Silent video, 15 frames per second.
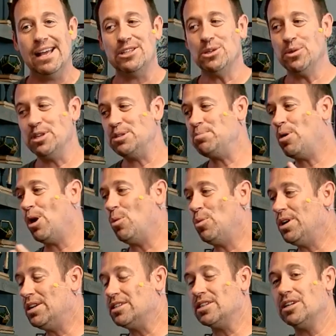And so this part
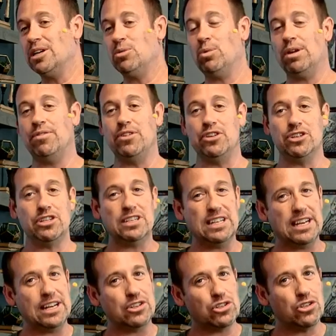one is a good way for you
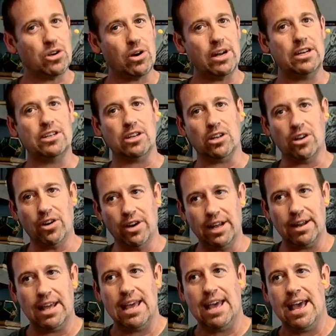just to get started, to learn
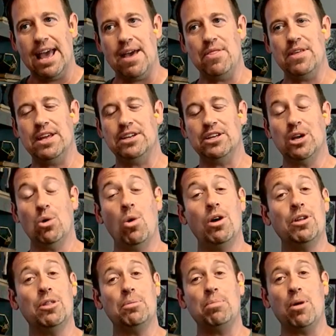it, and then to go
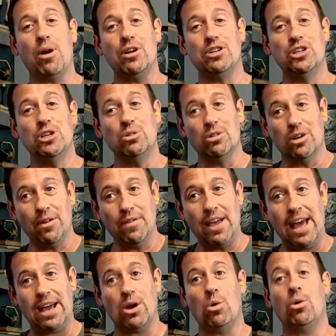on to the part two, learn
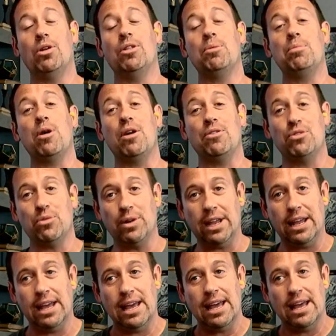that, go on to the part
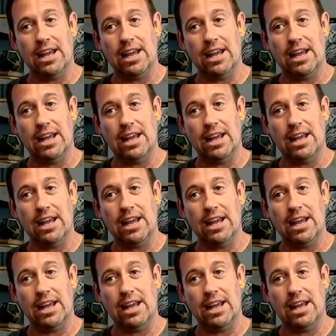three.